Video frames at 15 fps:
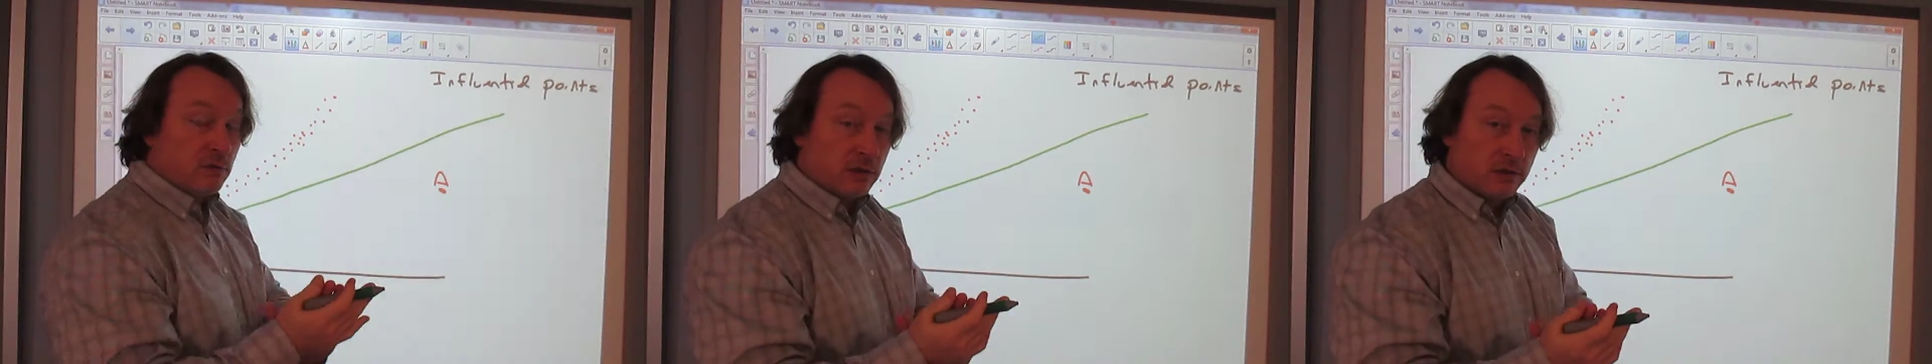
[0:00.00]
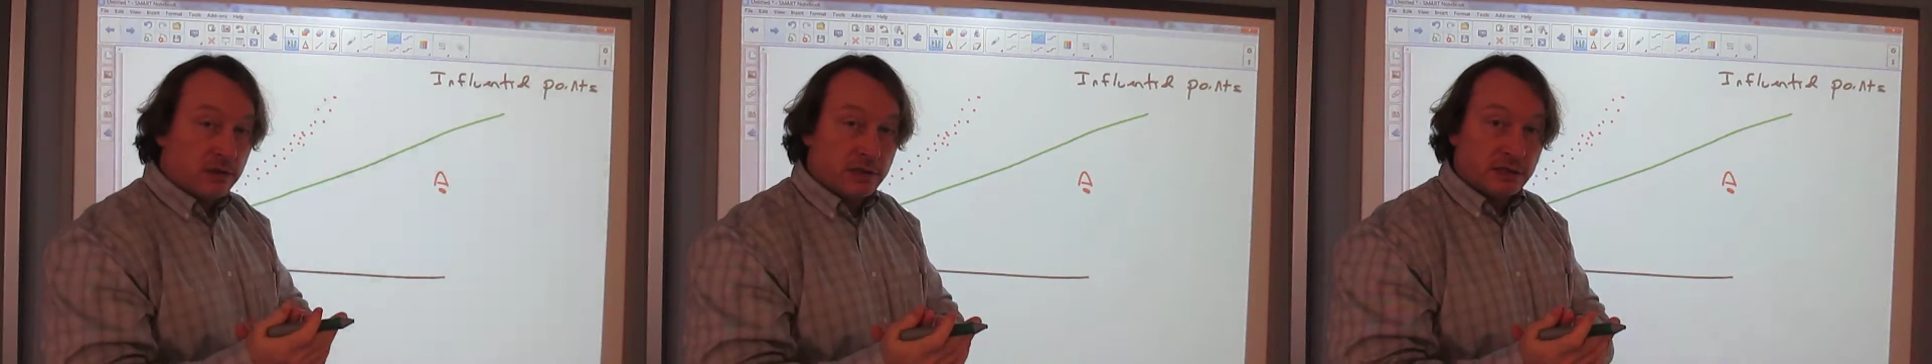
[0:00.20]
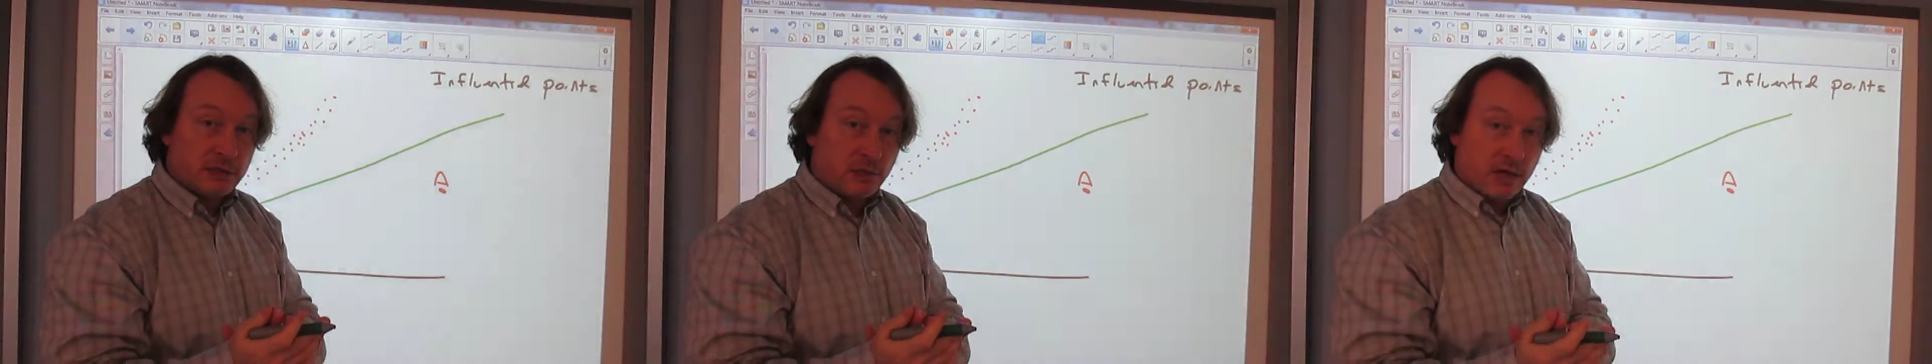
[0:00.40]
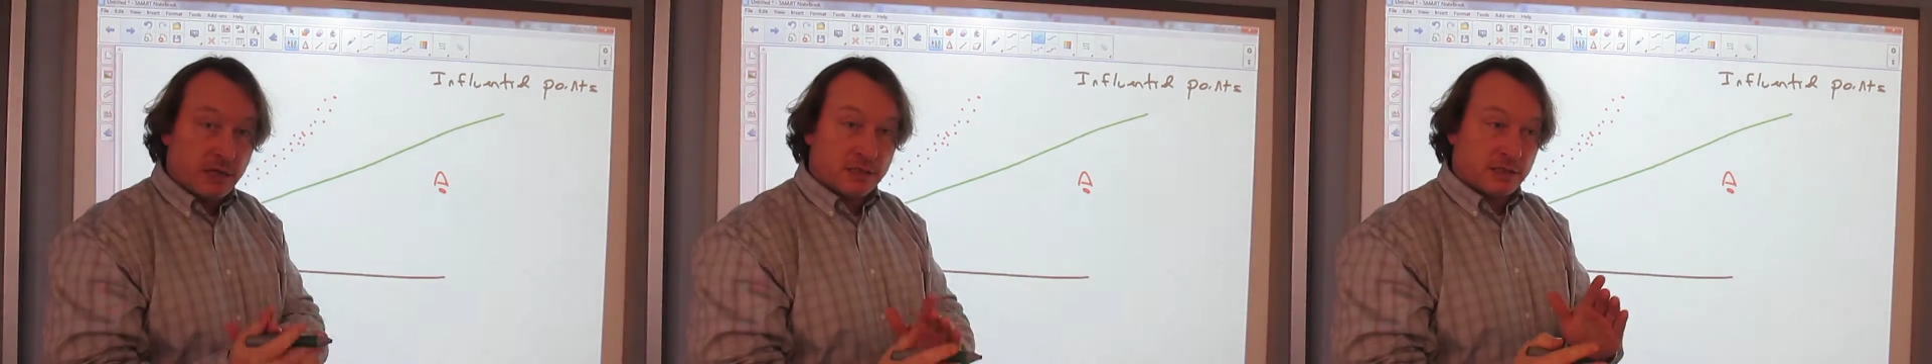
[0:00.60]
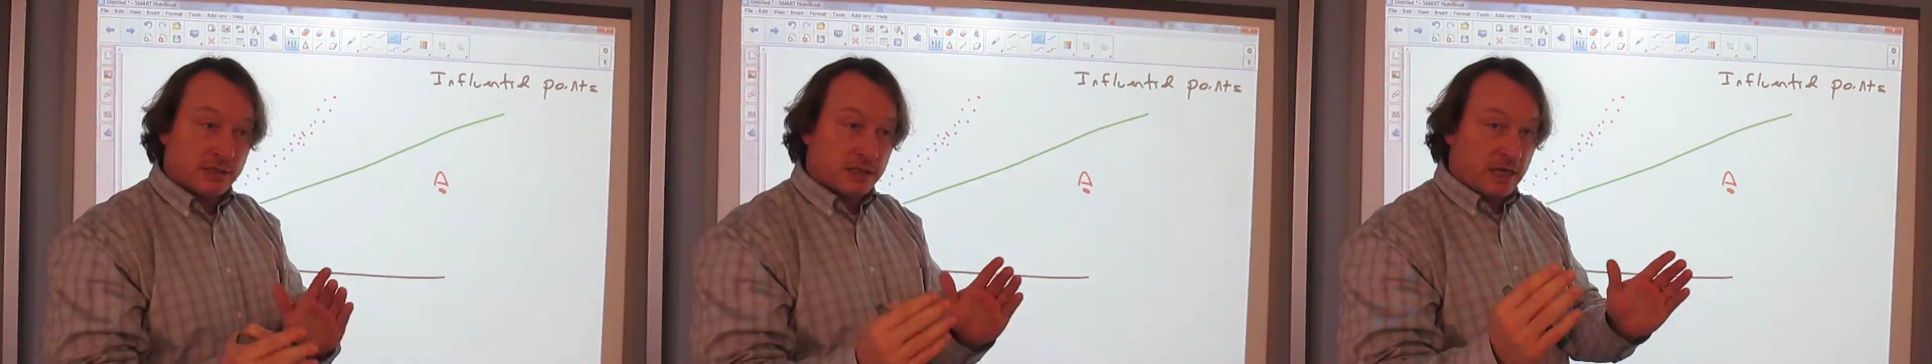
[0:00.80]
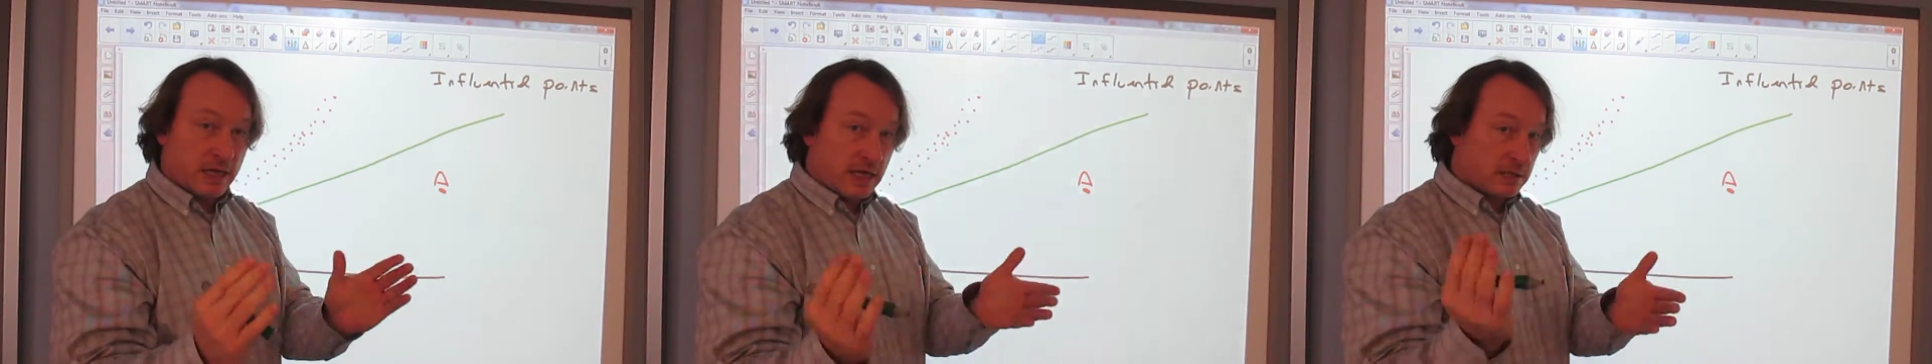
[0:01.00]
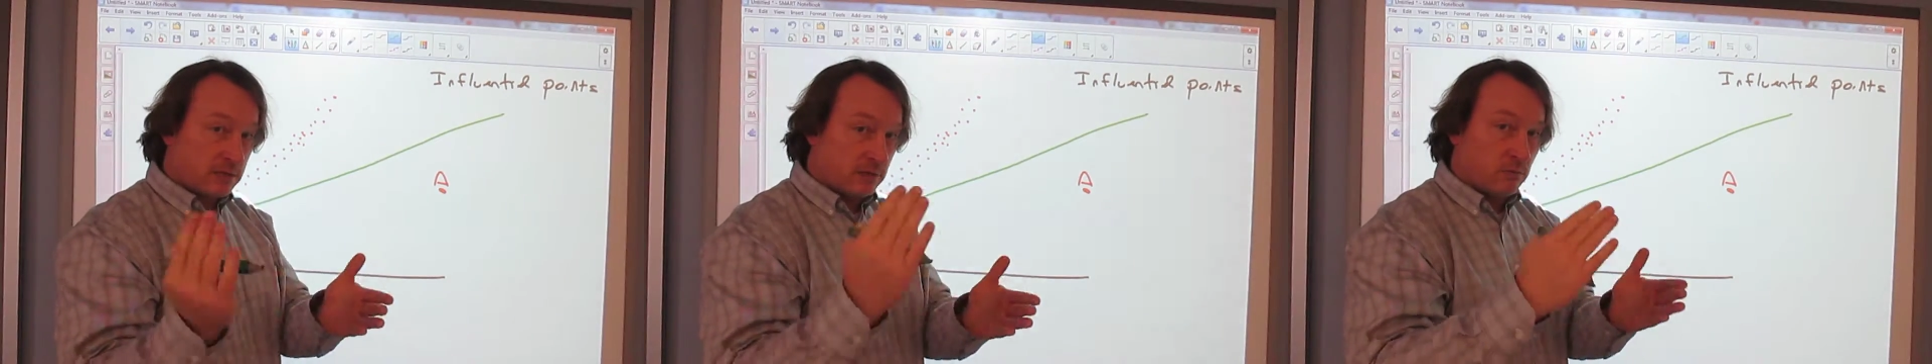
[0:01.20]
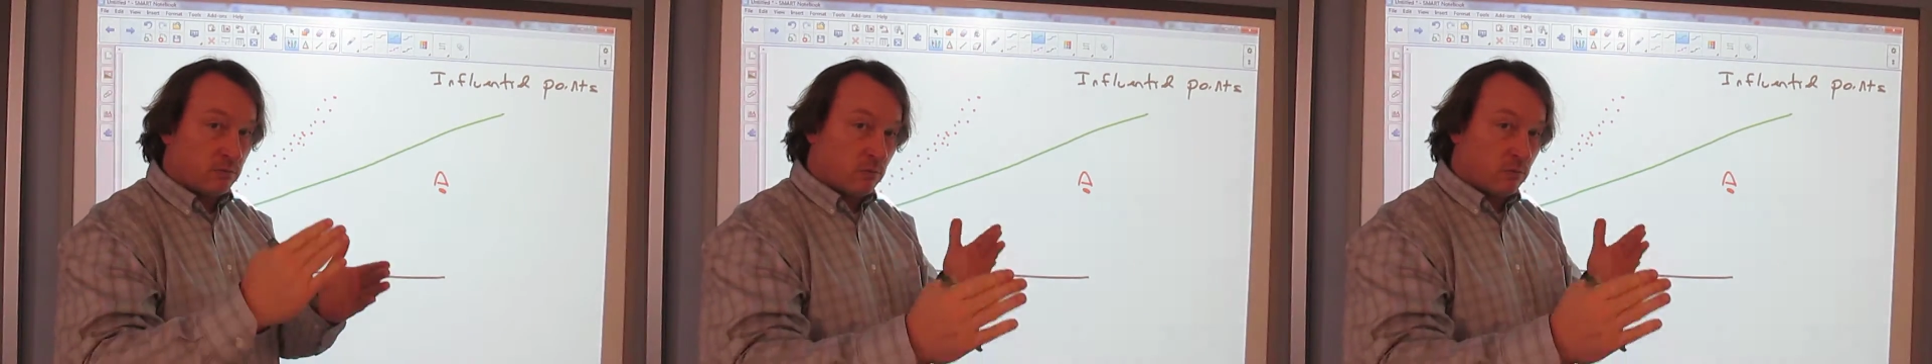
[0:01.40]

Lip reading: one of these questions that asked